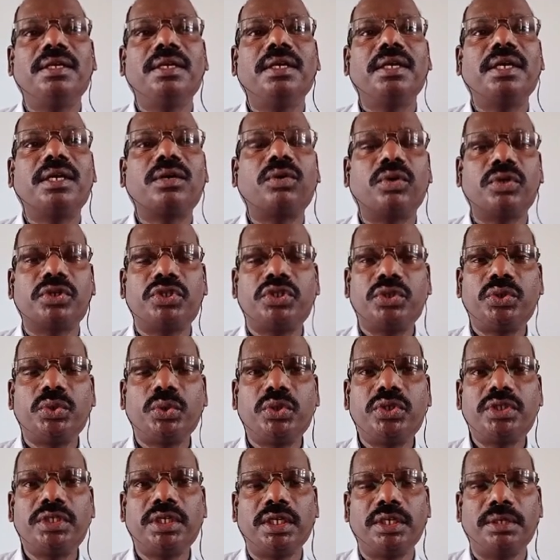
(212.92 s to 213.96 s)
a
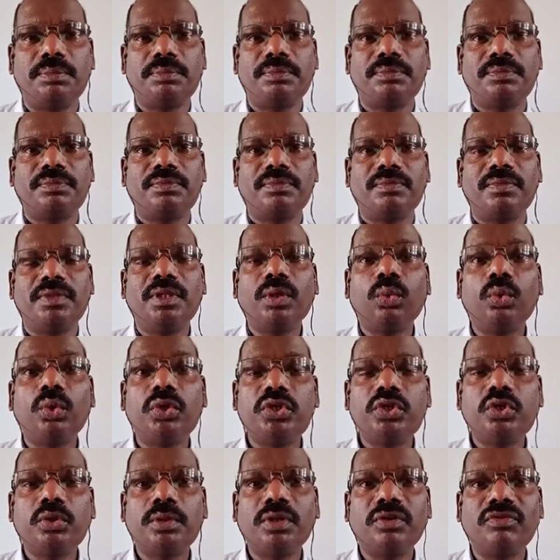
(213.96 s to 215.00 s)
constitution, the
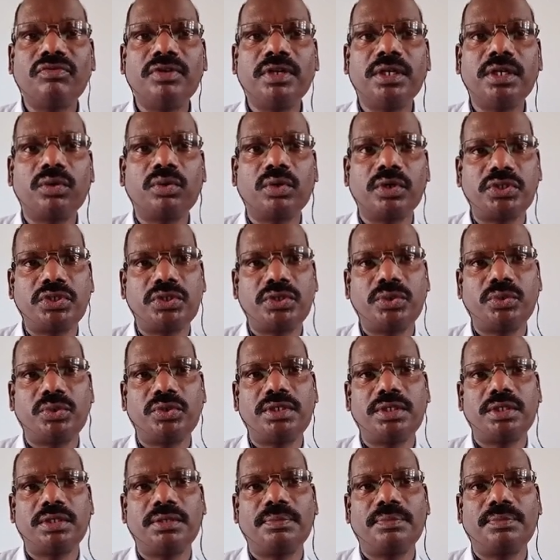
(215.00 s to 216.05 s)
origin of the word constitution.